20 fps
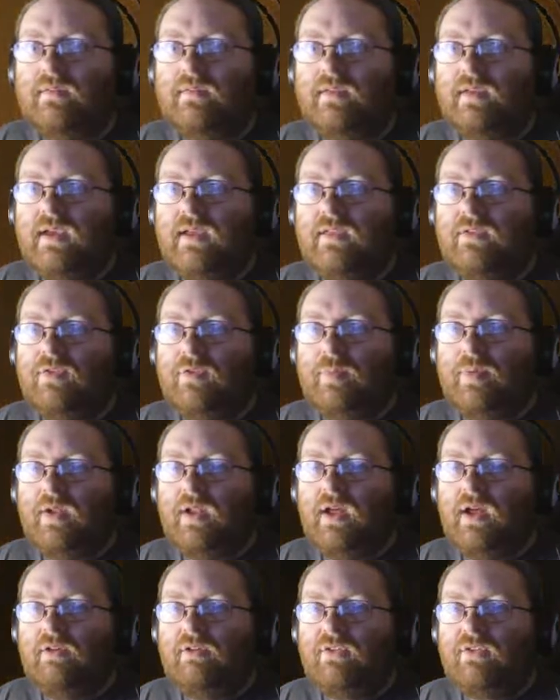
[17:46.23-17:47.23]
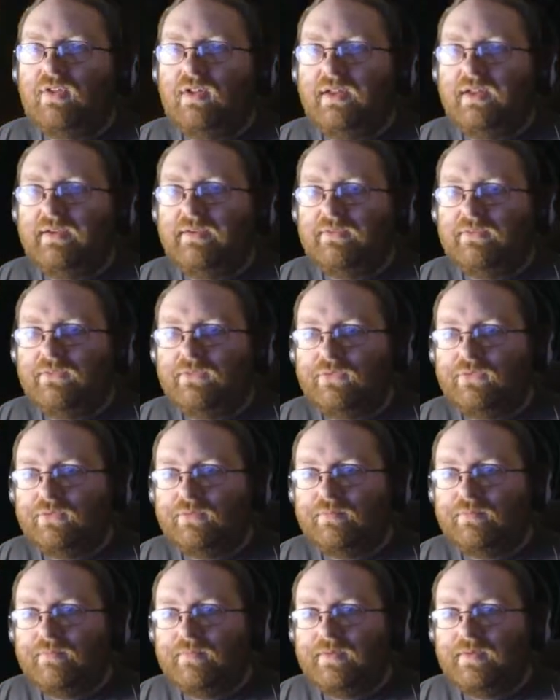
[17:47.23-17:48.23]
Yeah, there's the Polaris lines,
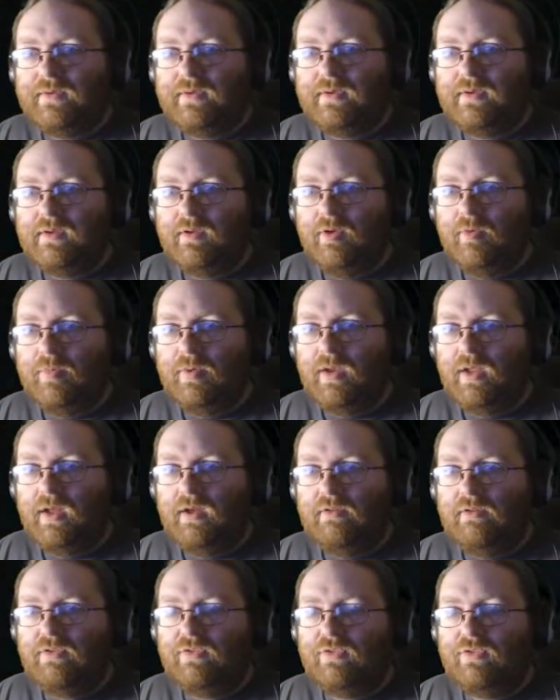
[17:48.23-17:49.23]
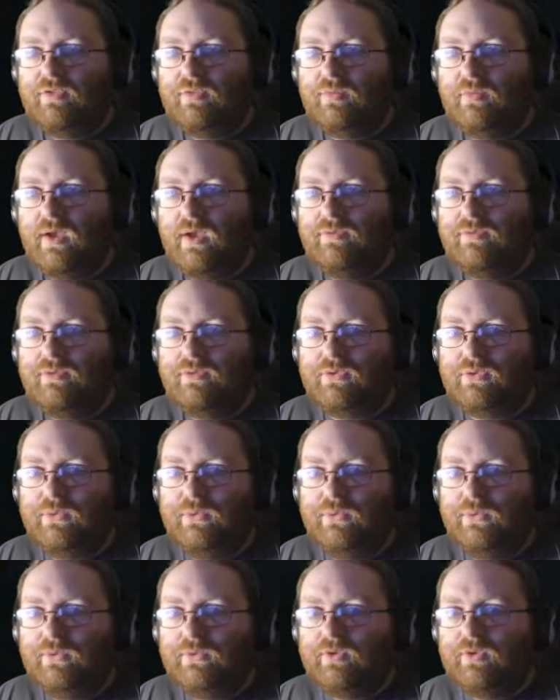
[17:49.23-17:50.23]
or Polaris, whatever it's
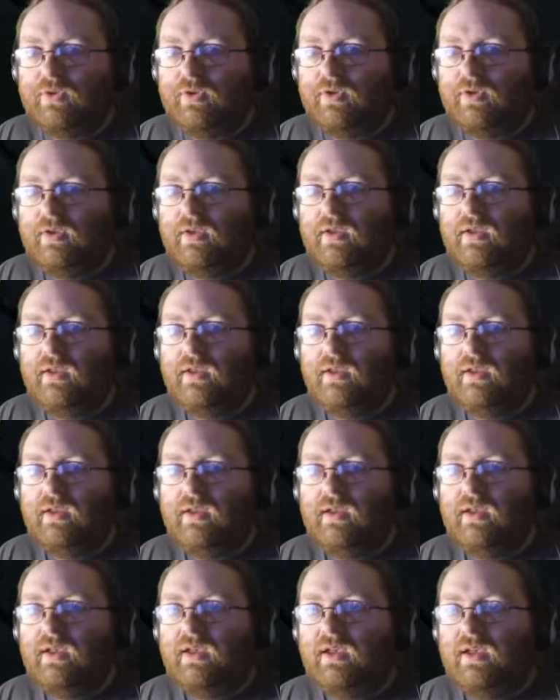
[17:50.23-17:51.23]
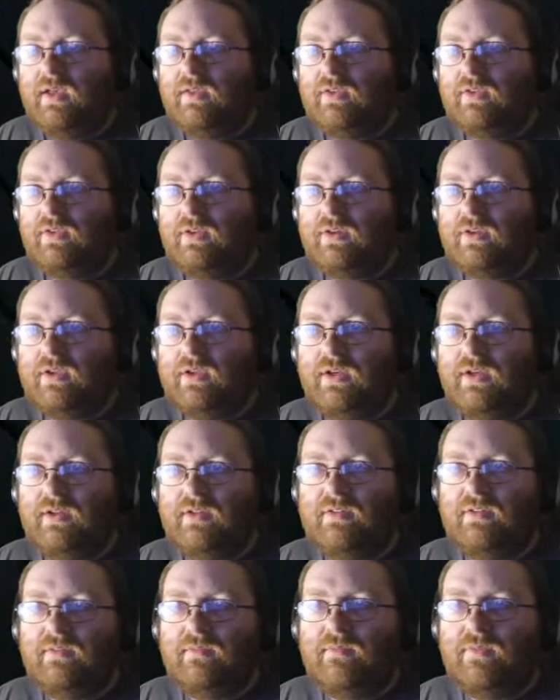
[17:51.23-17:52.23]
called, at the
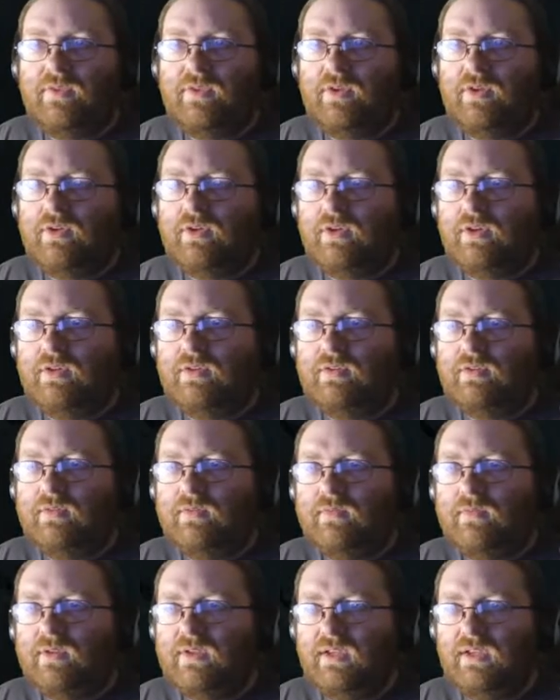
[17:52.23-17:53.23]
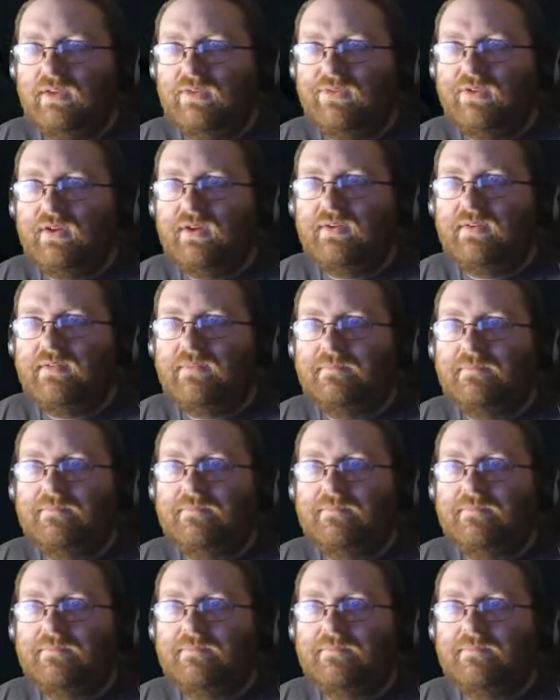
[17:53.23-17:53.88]
dockyard. The dockyard? The quayside.